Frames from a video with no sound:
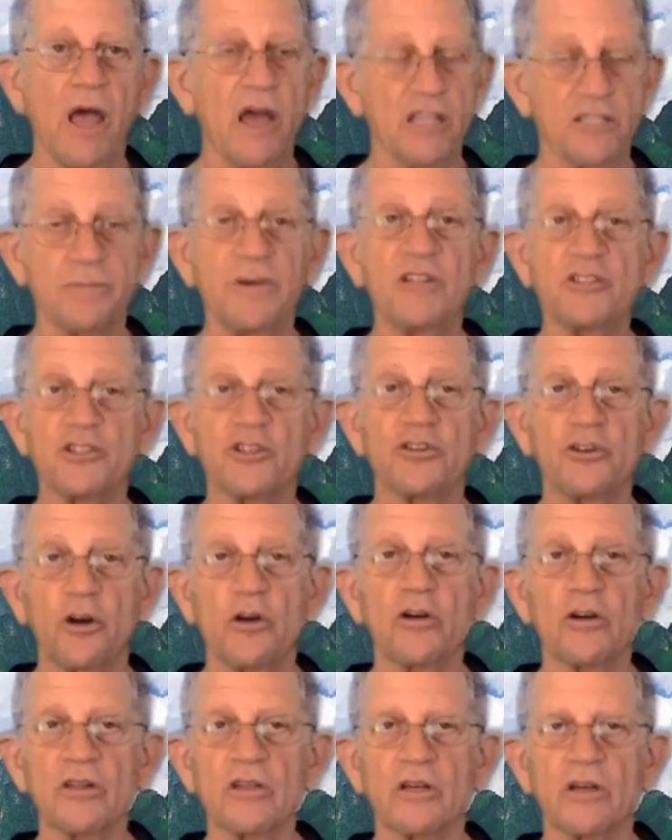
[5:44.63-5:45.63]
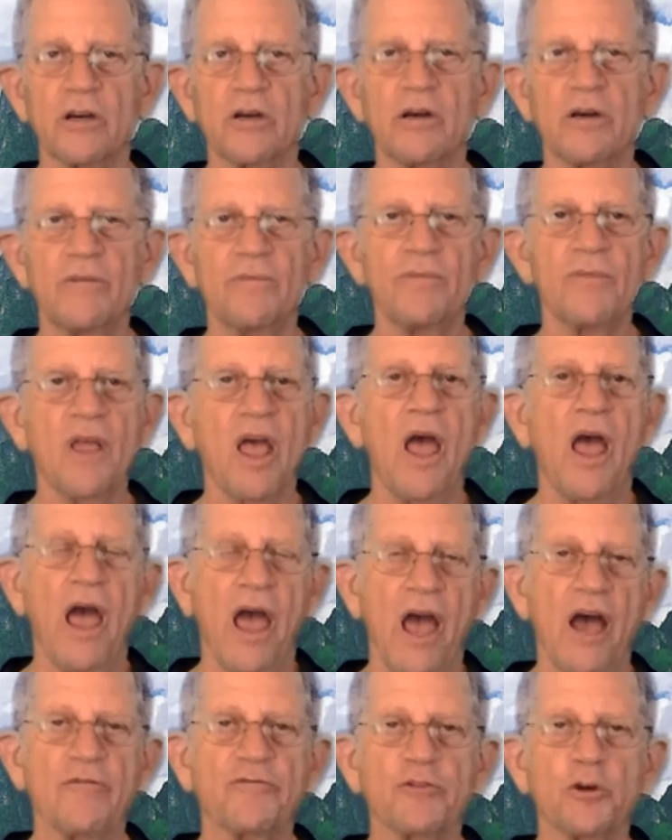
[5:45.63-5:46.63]
As mentioned earlier,
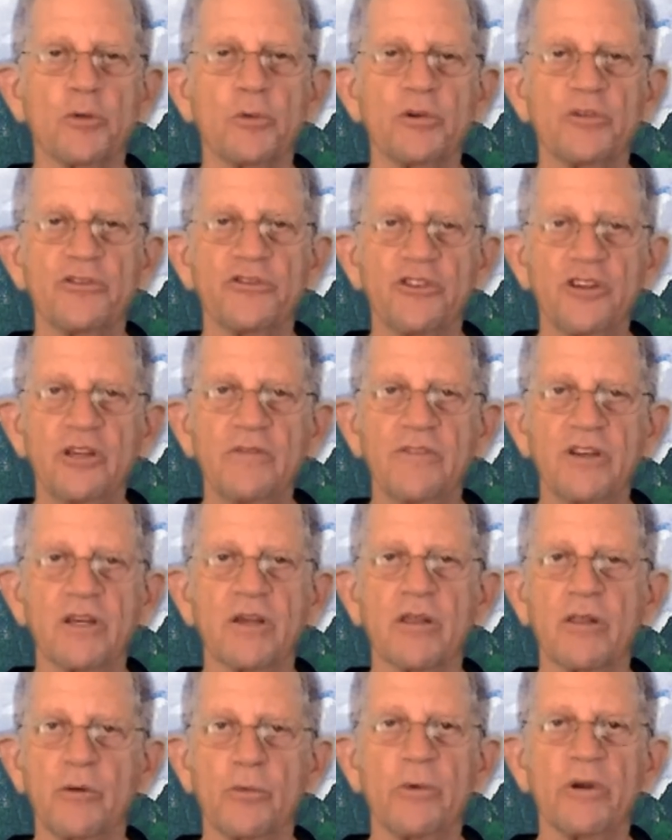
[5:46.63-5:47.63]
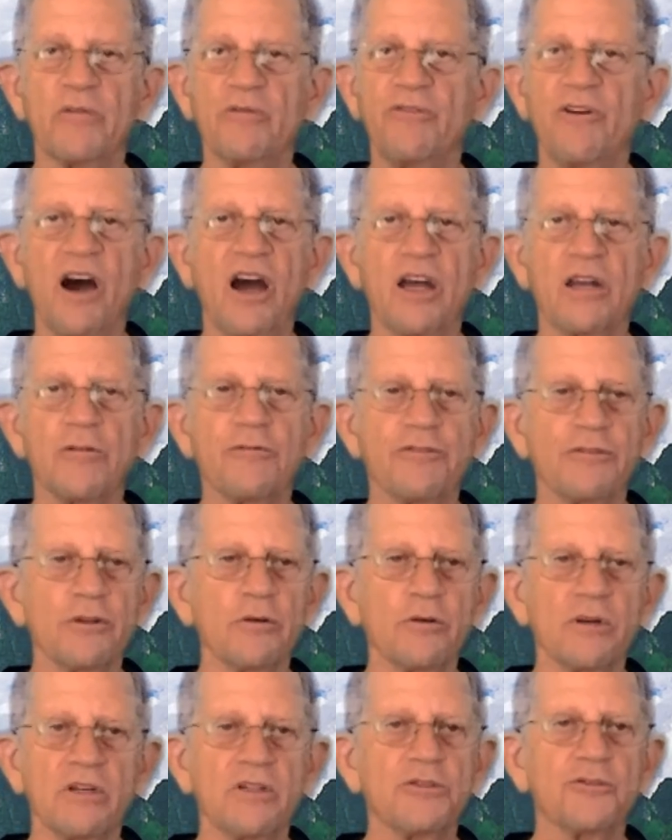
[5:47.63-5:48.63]
after receiving the refined
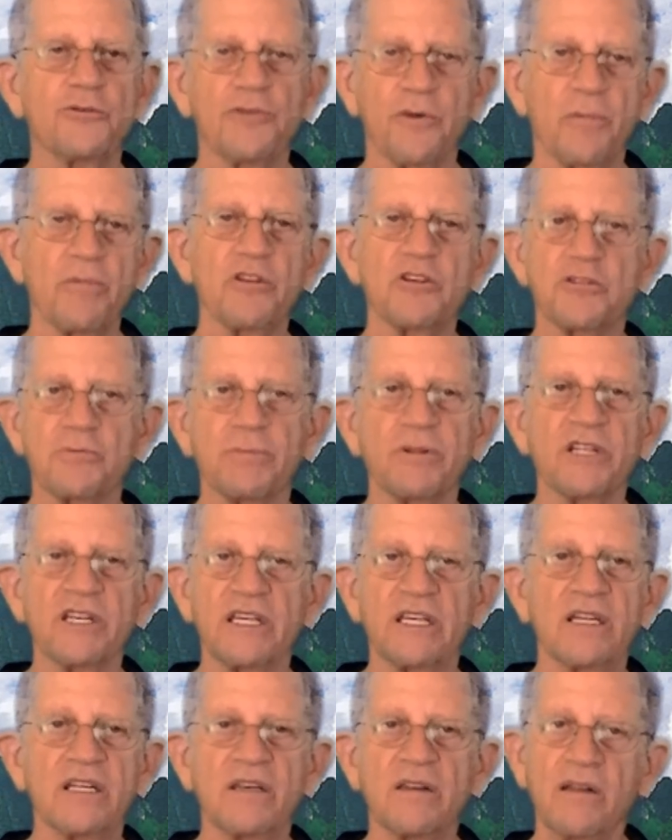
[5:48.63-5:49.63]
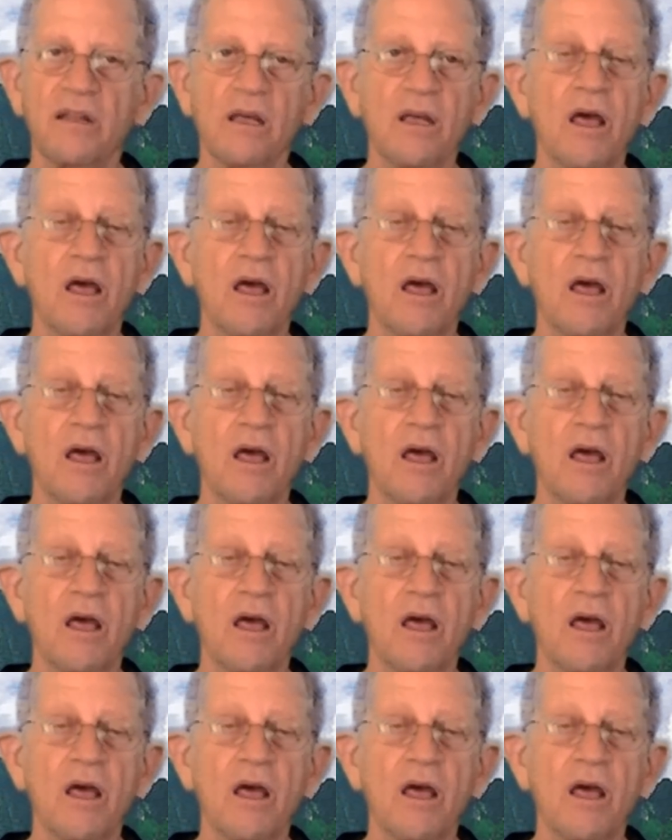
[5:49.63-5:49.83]
fluids from the spleen,